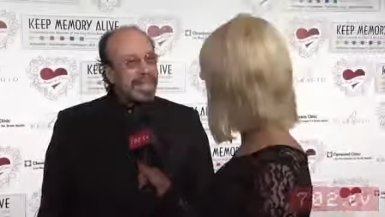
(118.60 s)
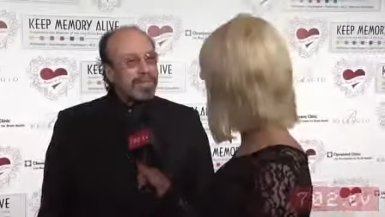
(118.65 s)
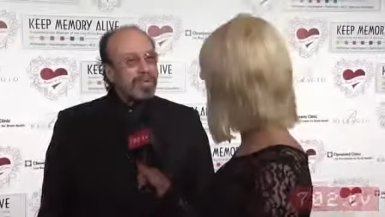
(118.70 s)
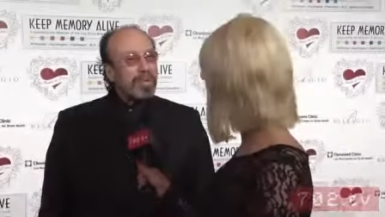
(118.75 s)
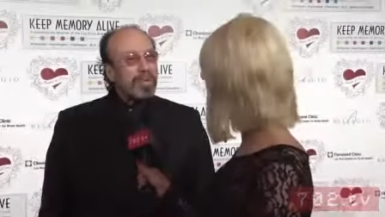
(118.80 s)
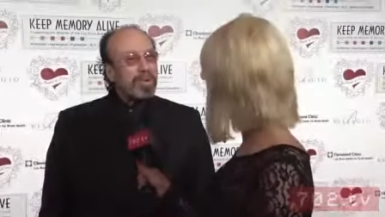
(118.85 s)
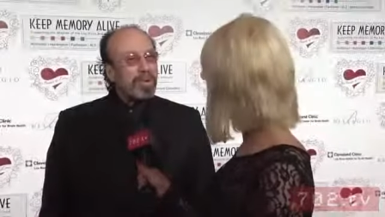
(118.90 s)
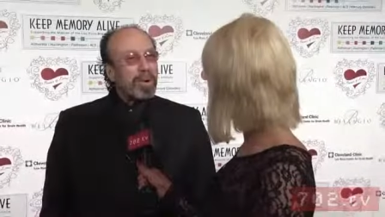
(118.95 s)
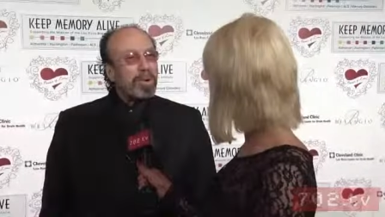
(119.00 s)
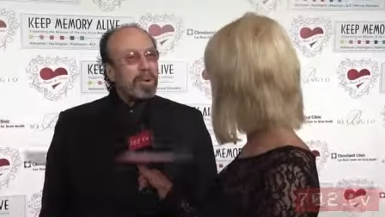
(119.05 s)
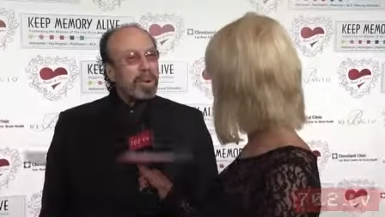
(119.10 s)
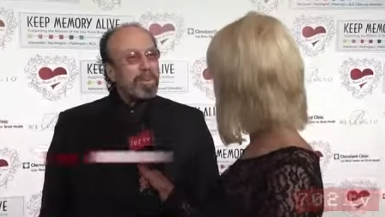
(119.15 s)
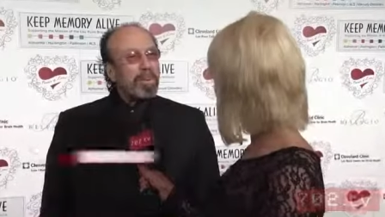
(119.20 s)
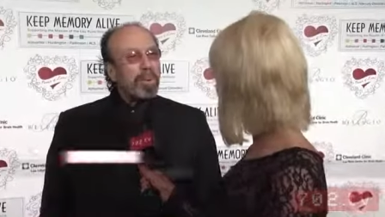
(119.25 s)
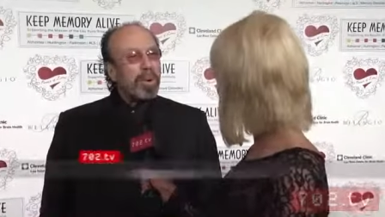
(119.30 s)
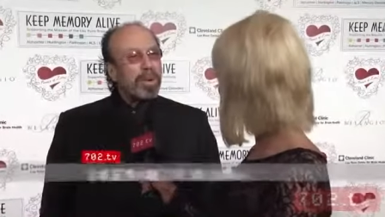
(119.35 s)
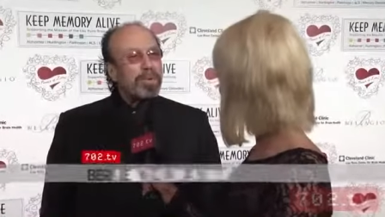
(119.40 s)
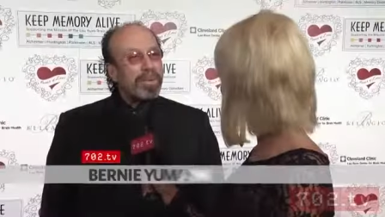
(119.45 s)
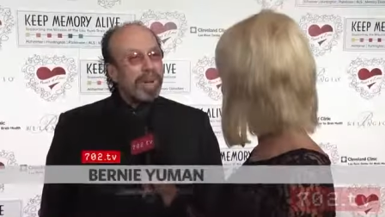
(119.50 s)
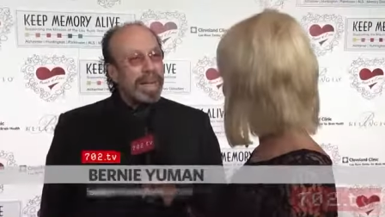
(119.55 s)
Siegfried and we're
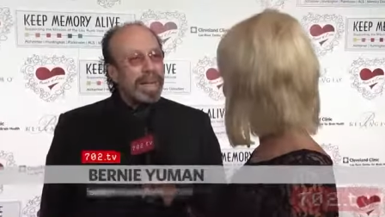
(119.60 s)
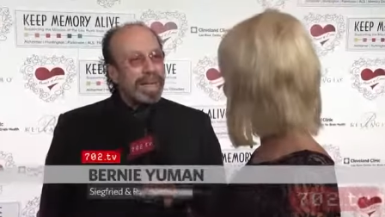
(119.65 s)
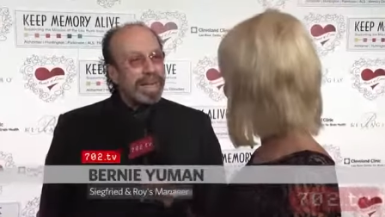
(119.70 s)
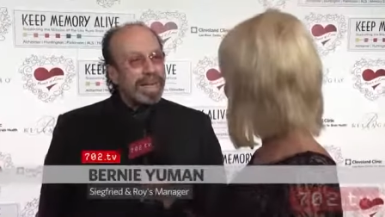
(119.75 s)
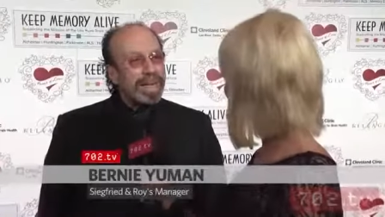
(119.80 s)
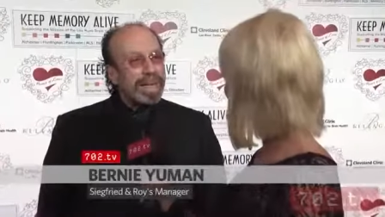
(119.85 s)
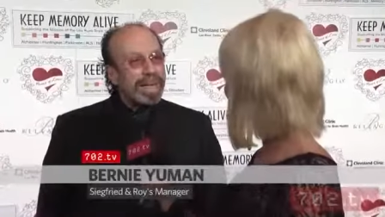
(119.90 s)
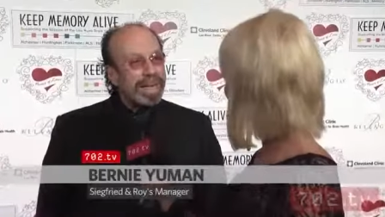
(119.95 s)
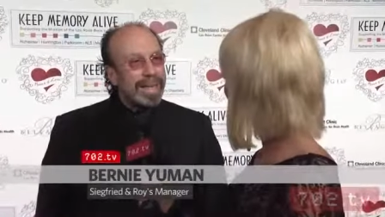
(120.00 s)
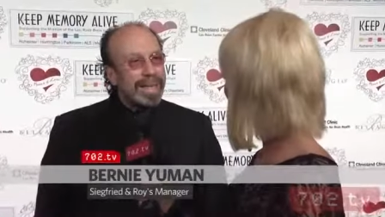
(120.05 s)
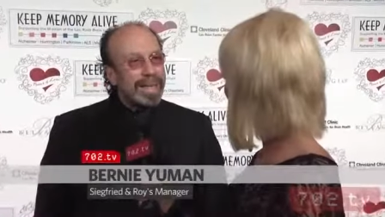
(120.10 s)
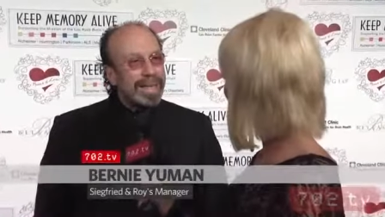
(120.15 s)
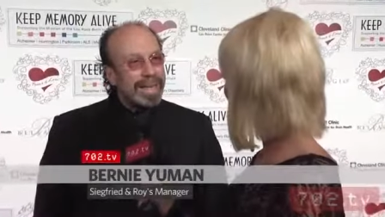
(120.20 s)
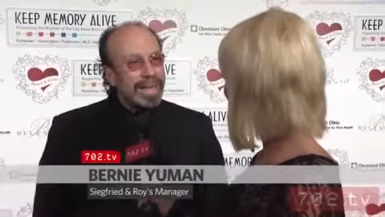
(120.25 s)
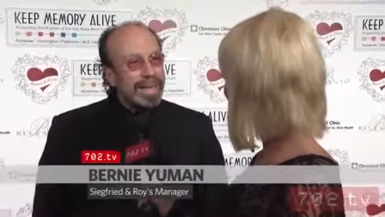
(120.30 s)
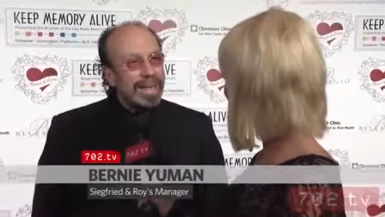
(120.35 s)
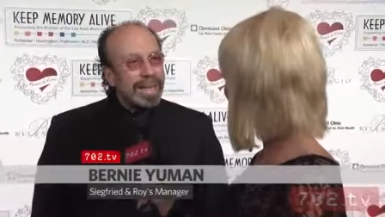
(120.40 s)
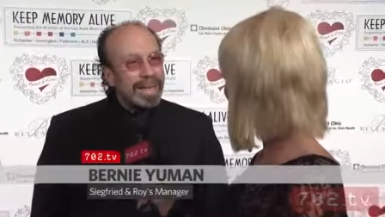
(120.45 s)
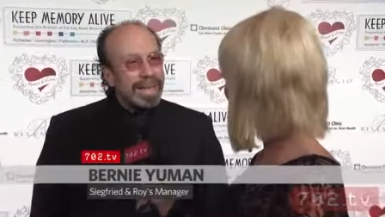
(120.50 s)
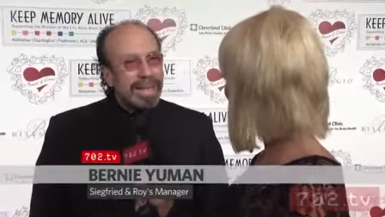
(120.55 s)
born ready, you know.
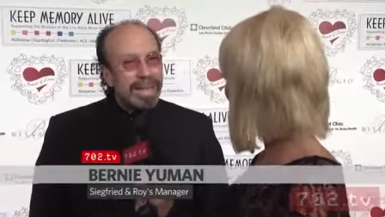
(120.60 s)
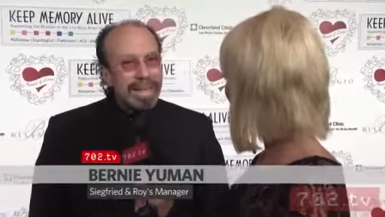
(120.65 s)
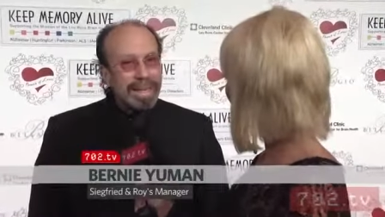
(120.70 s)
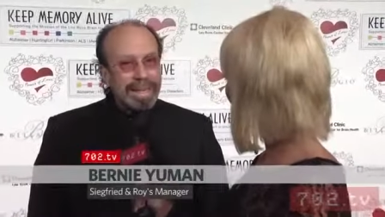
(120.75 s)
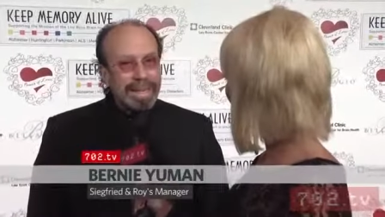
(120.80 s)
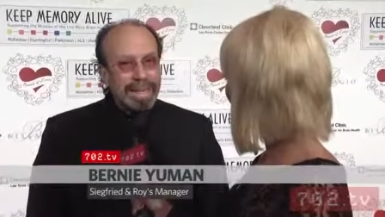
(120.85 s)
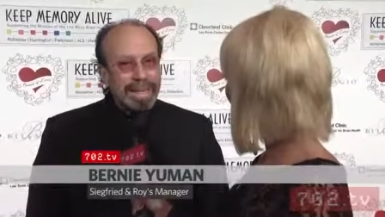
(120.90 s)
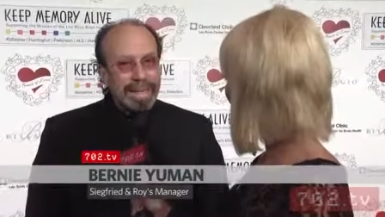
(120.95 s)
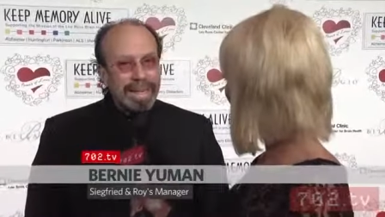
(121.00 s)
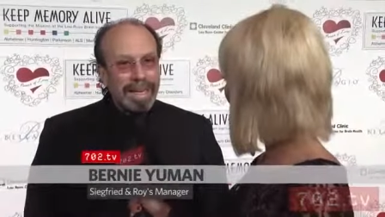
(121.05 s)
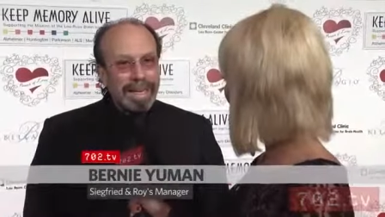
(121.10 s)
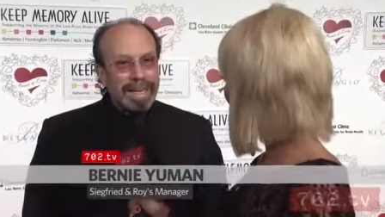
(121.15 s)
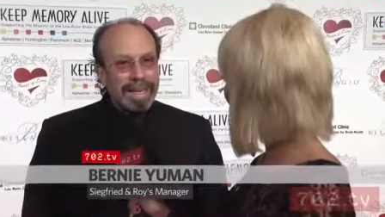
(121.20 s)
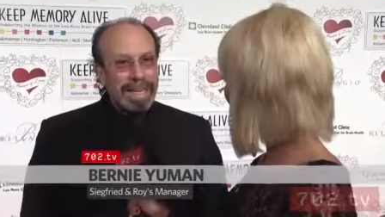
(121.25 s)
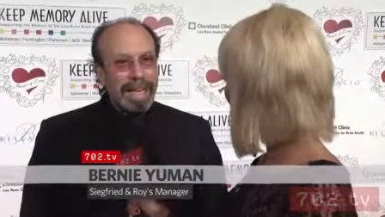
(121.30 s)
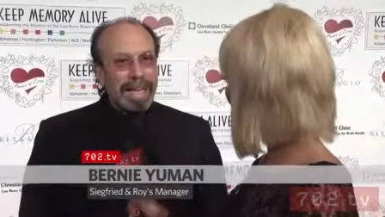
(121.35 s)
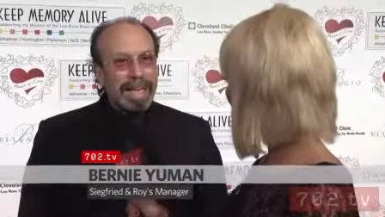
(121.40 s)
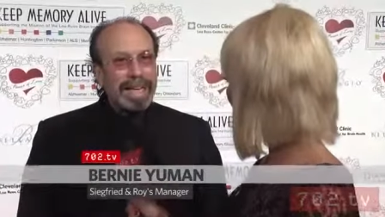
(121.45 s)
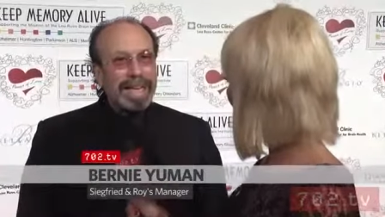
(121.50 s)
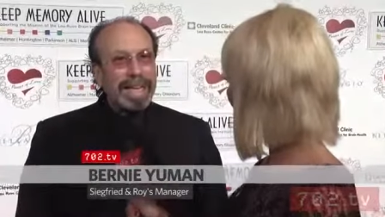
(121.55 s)
Uh, at
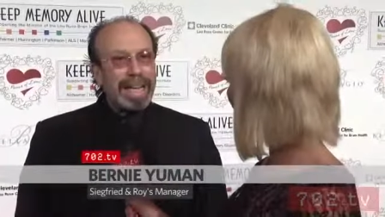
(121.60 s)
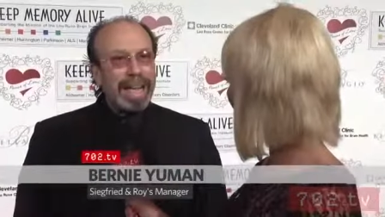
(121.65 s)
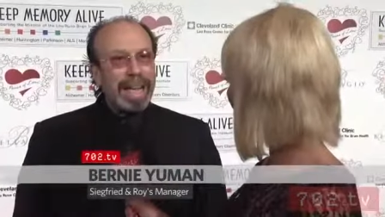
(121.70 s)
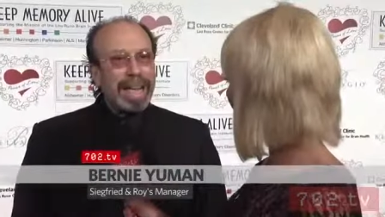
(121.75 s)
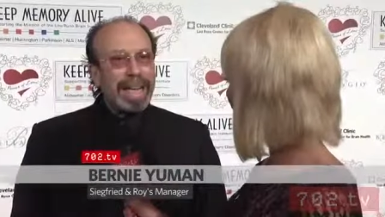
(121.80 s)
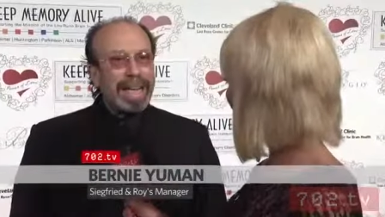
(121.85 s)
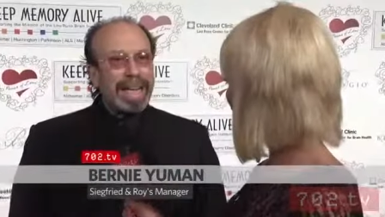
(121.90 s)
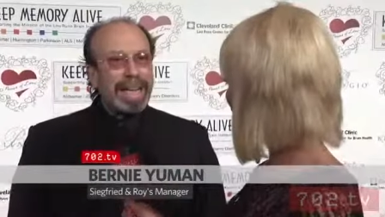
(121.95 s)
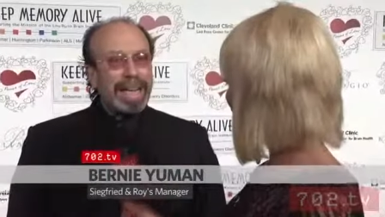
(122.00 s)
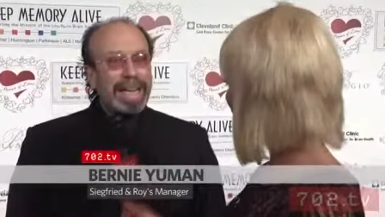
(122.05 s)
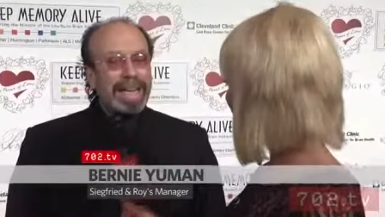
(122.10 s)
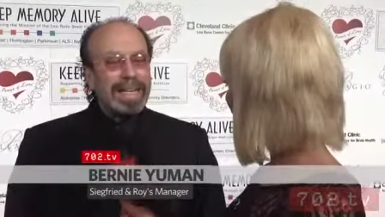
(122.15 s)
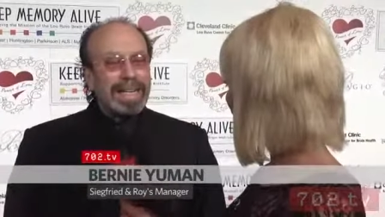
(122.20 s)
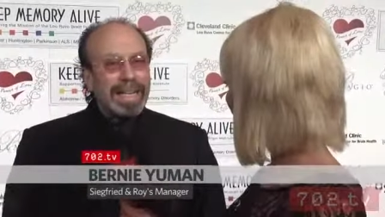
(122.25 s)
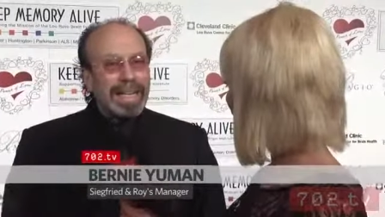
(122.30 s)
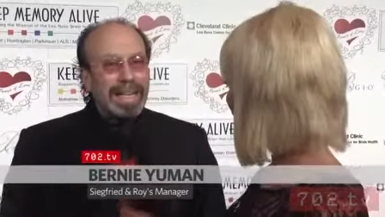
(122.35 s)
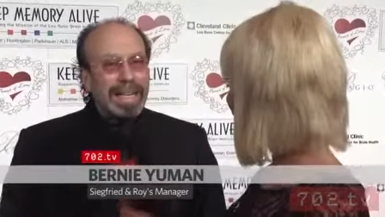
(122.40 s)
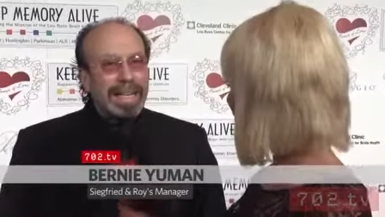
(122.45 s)
the end of the day, uh,